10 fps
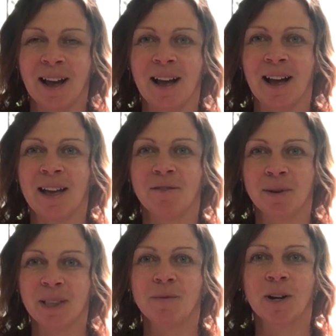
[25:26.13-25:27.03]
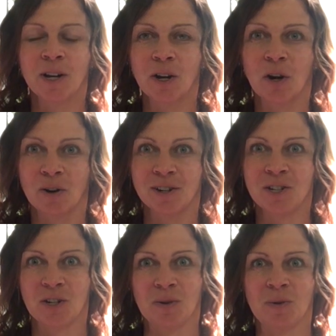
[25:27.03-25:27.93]
I really want to
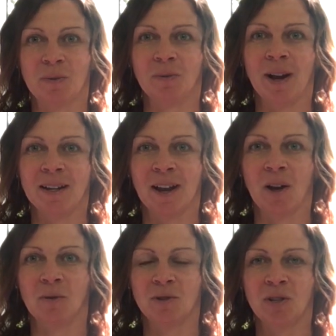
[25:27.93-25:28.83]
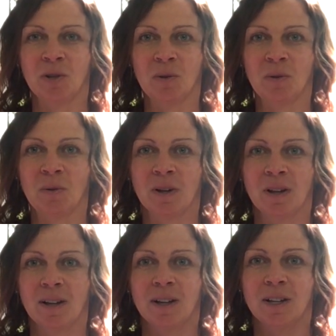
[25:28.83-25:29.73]
encourage you right now to
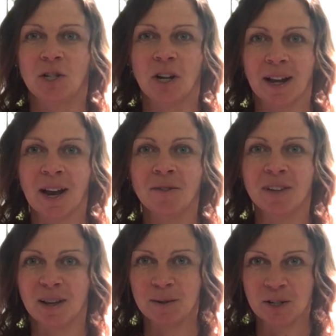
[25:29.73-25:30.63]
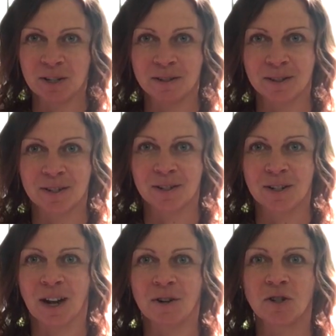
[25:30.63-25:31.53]
check out the images,
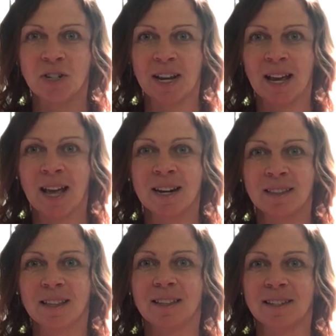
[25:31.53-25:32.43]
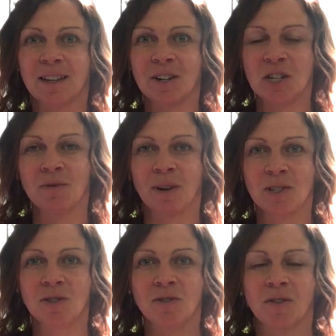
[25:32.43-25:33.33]
to understand that this energy
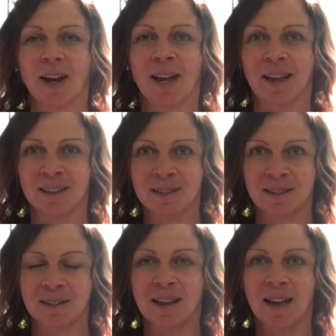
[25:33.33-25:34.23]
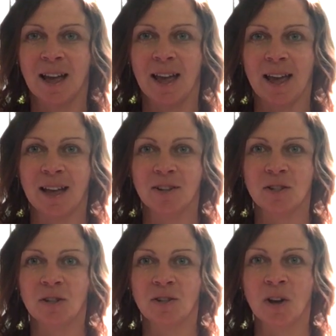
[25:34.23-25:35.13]
runs through your hands, and
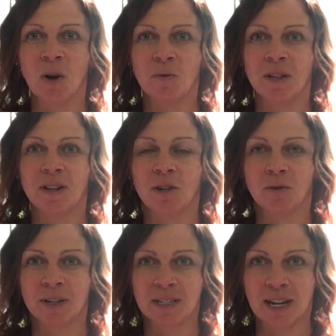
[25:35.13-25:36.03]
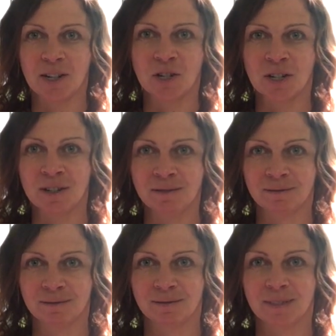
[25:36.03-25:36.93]
to know that your intention
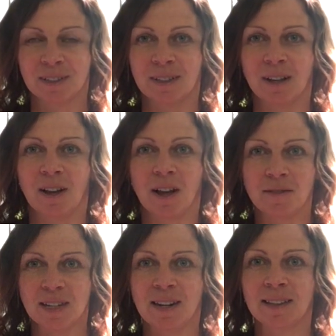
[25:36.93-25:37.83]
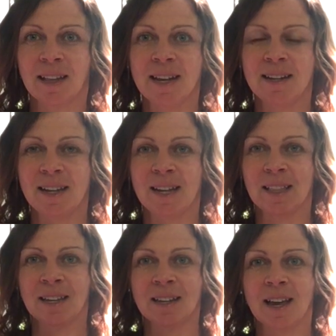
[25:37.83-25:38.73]
of sending light and
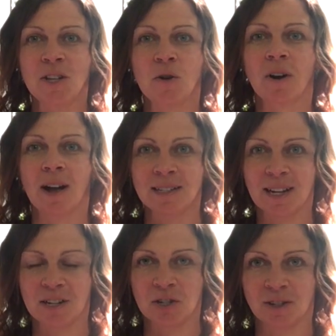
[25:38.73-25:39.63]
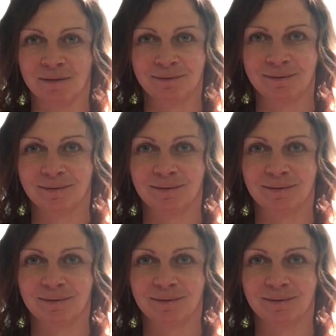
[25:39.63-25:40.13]
healing and your attention